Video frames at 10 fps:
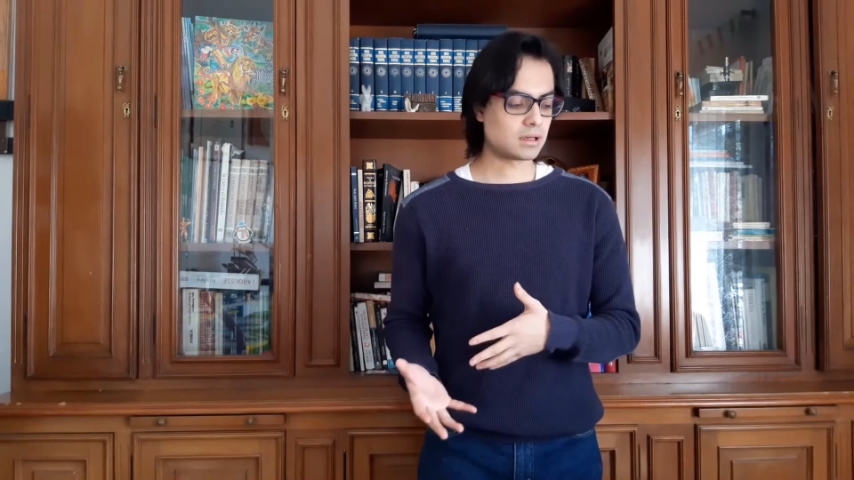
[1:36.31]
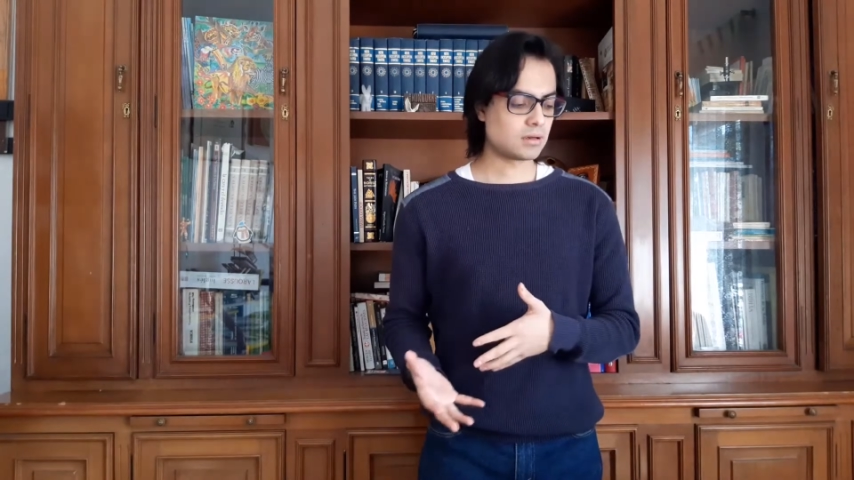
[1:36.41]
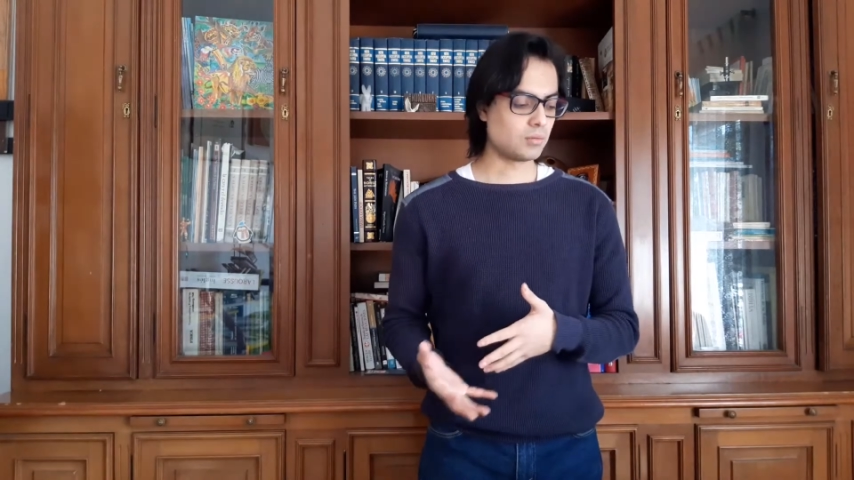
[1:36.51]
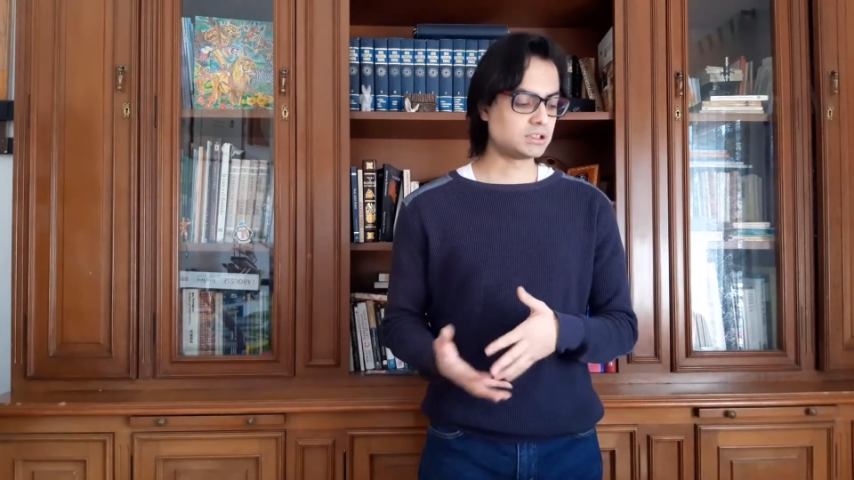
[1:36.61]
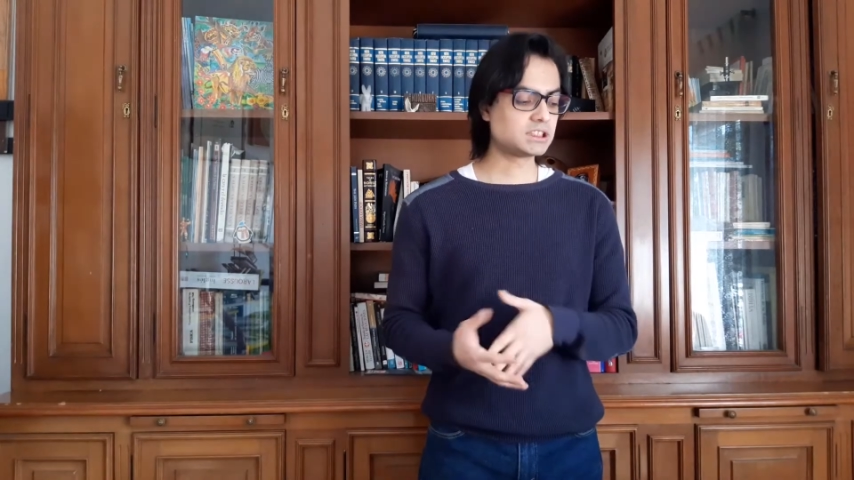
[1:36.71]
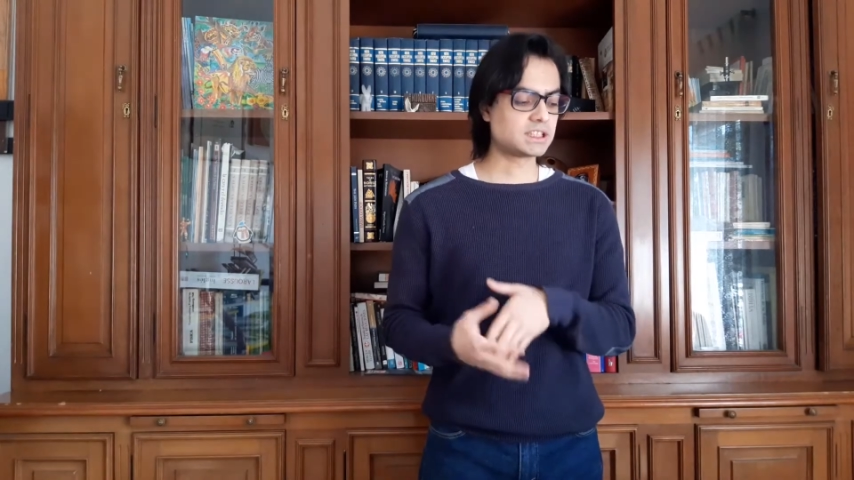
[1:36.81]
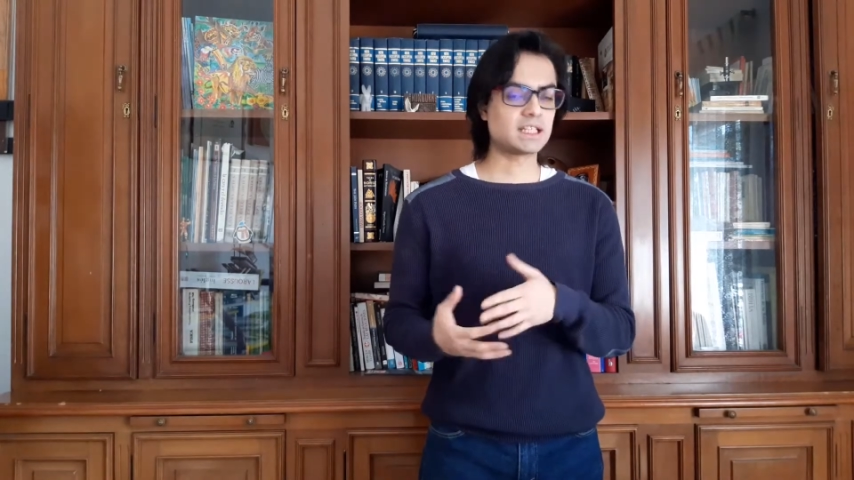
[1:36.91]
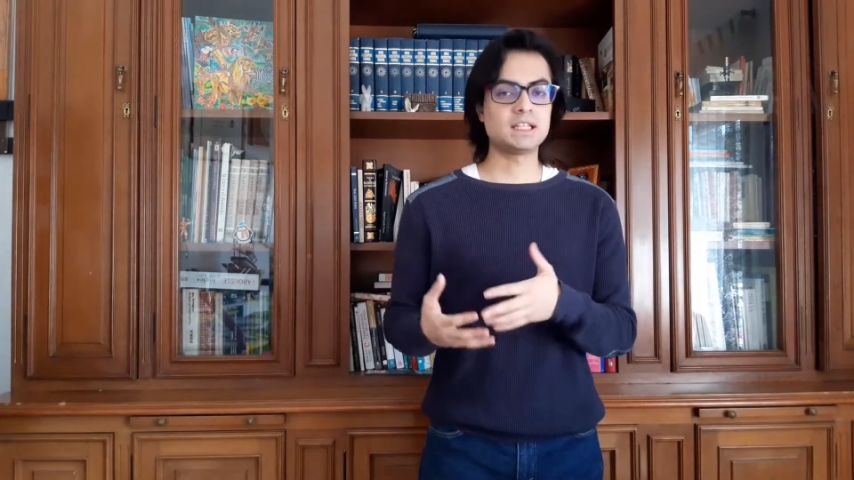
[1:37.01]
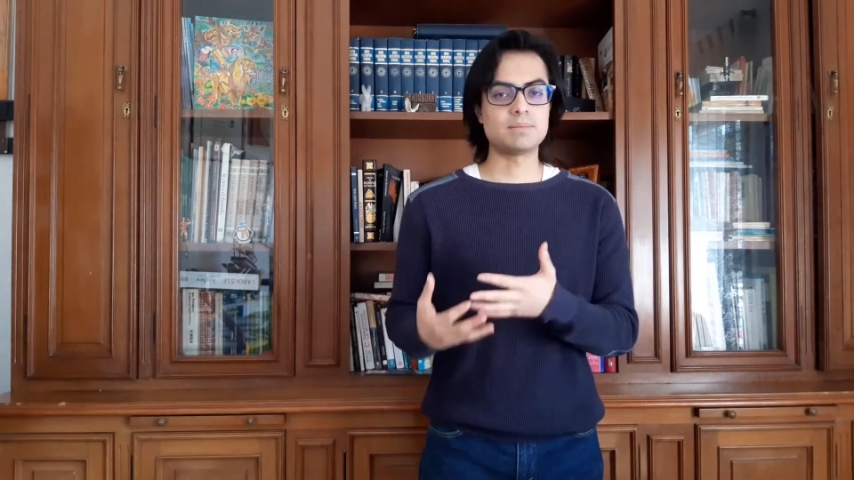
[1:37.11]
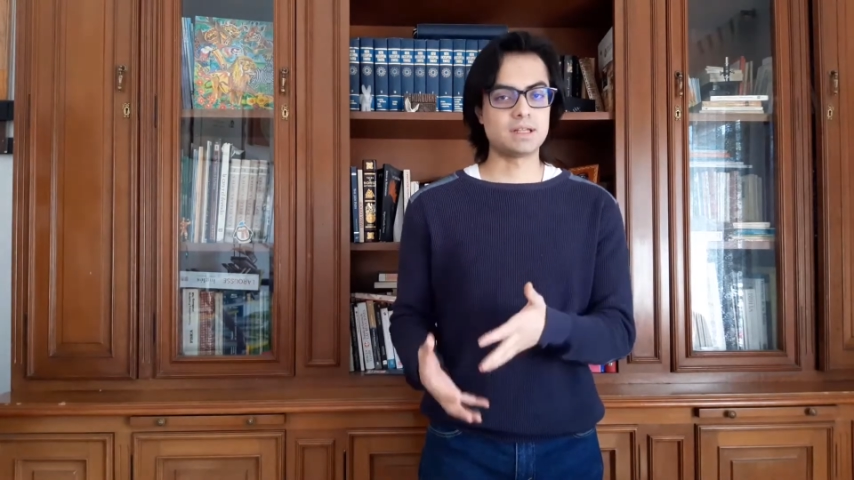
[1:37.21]
which is set
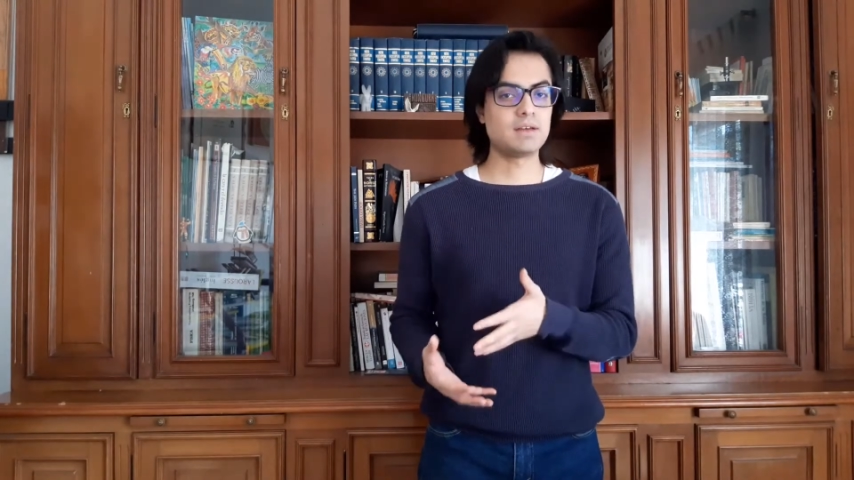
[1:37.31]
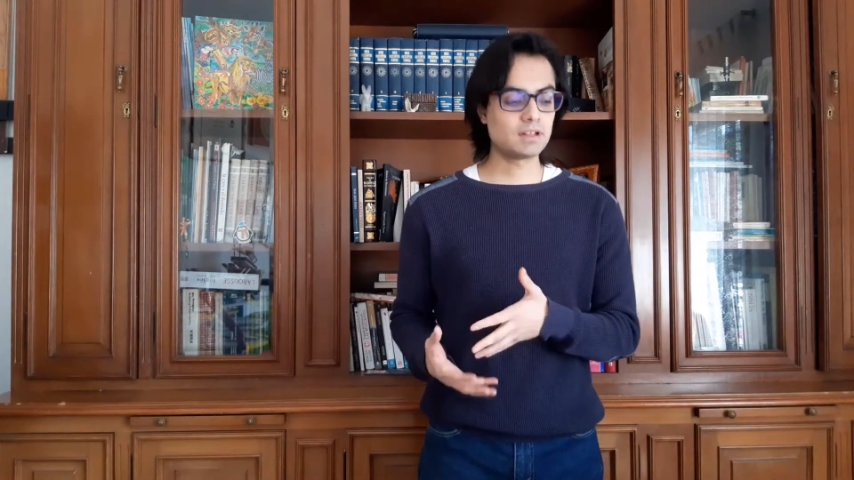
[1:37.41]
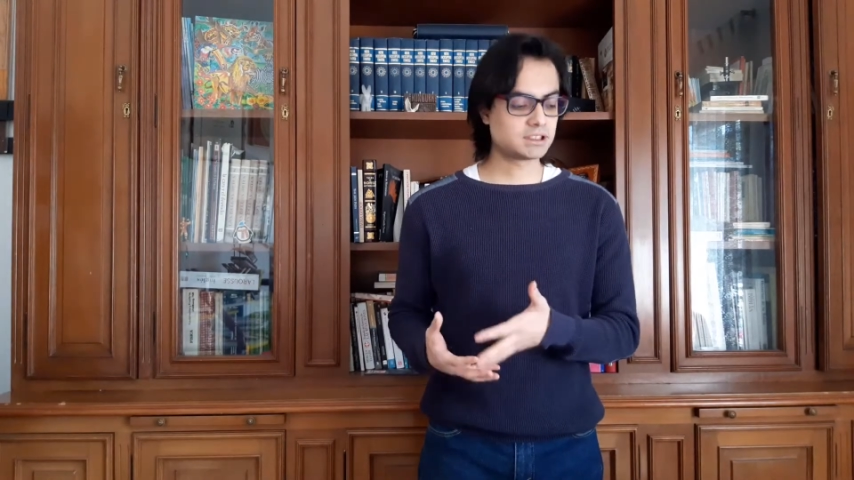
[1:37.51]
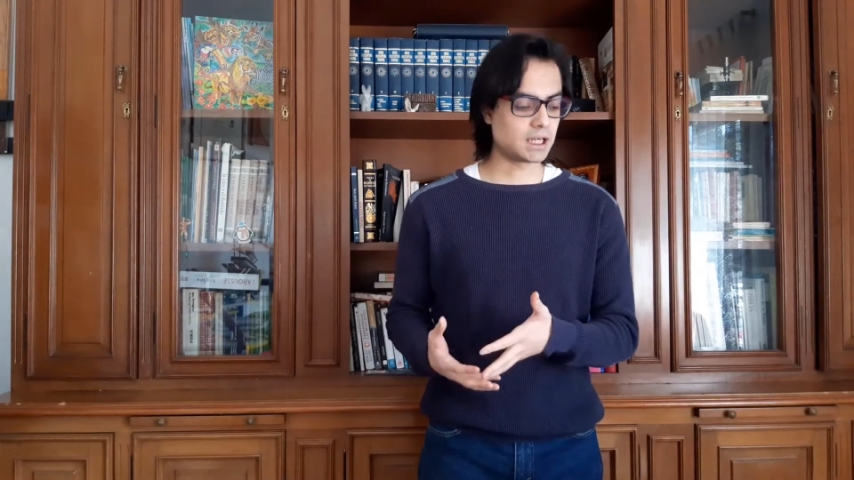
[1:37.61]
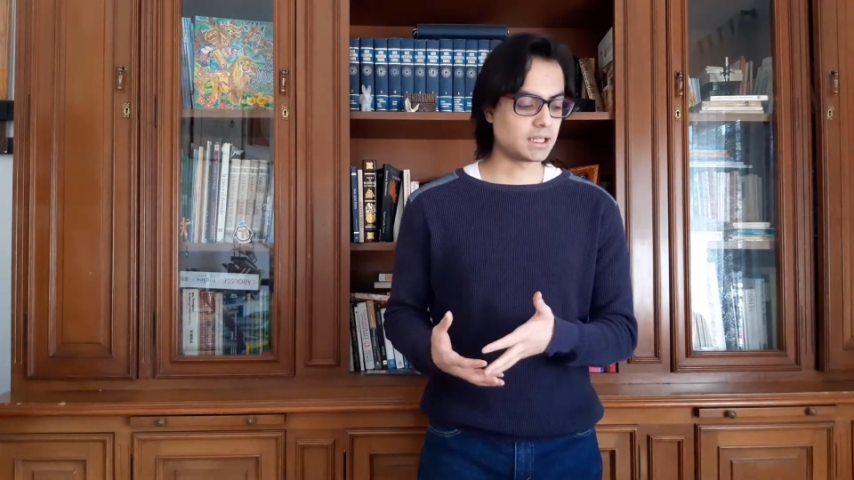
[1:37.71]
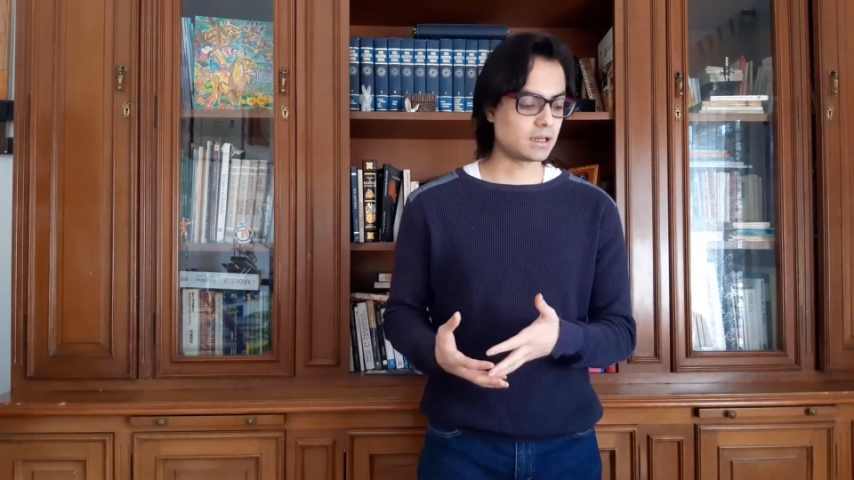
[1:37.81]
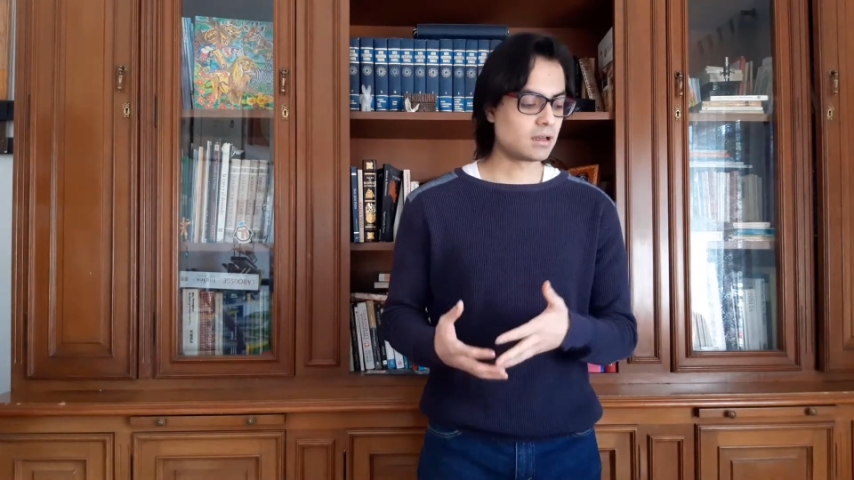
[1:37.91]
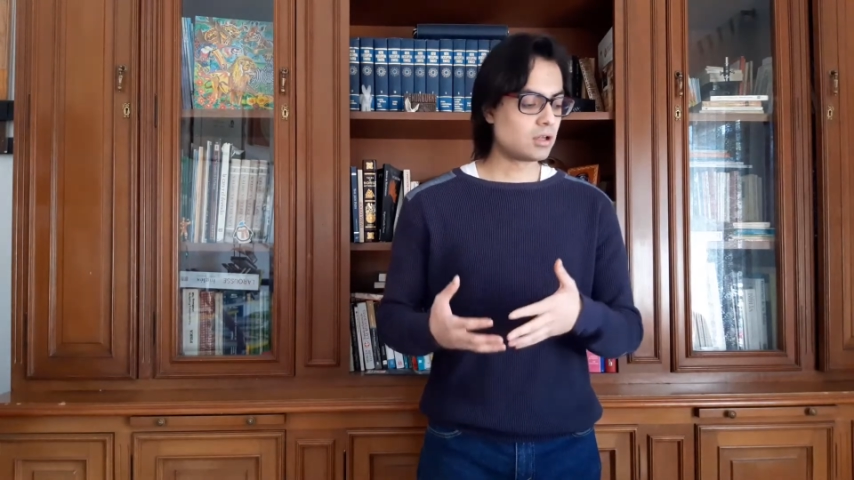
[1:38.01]
in the medieval China